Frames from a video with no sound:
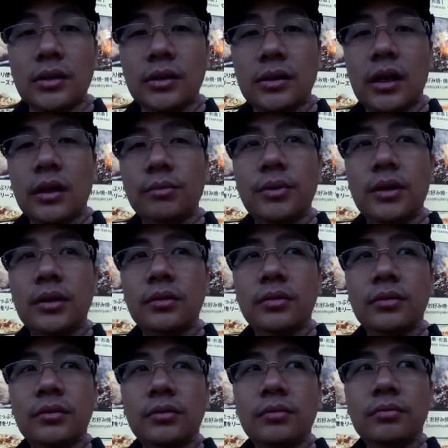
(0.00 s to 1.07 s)
not
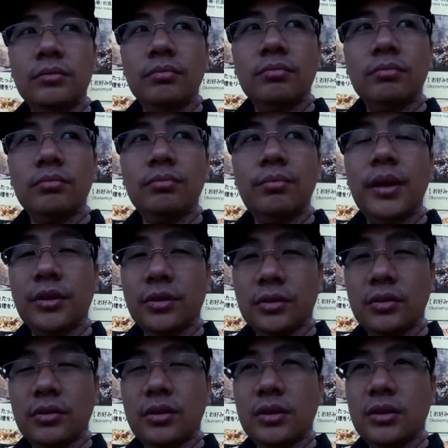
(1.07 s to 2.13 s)
been
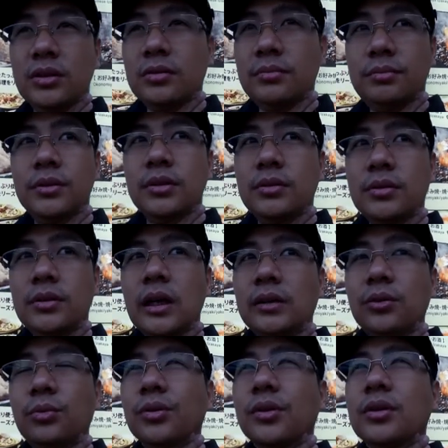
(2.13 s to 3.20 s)
better. It's
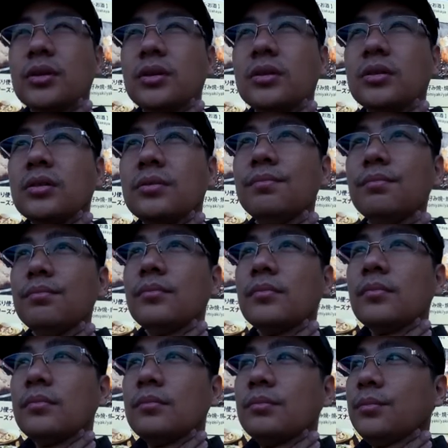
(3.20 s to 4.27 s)
getting worse.
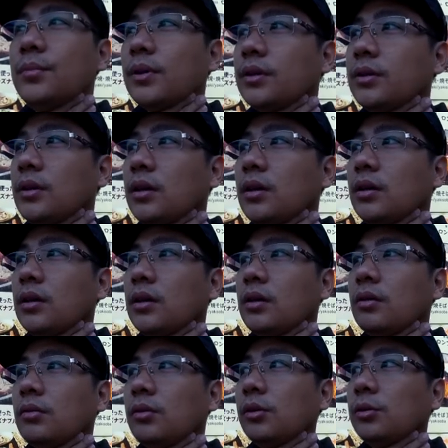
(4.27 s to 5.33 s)
But the
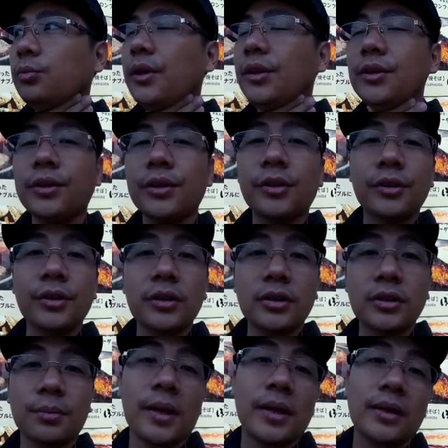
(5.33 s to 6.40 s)
cold weather here in
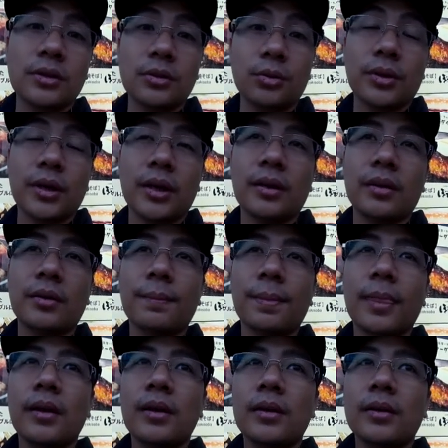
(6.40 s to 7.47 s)
Japan is okay,
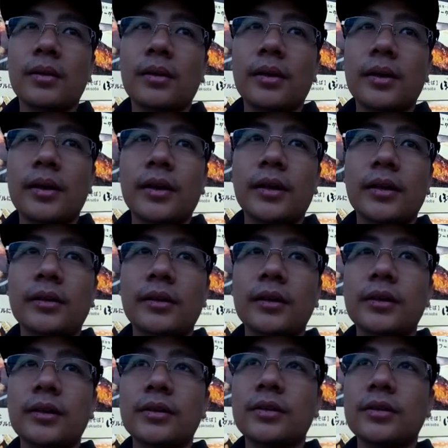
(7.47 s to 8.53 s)
and it
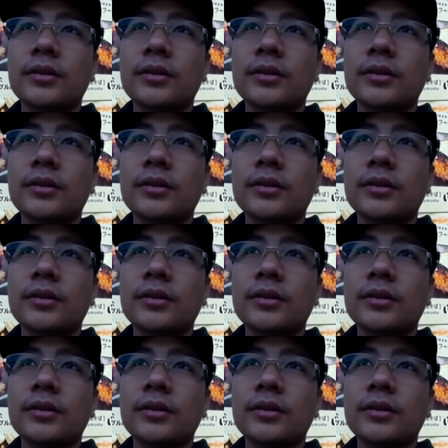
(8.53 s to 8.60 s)
is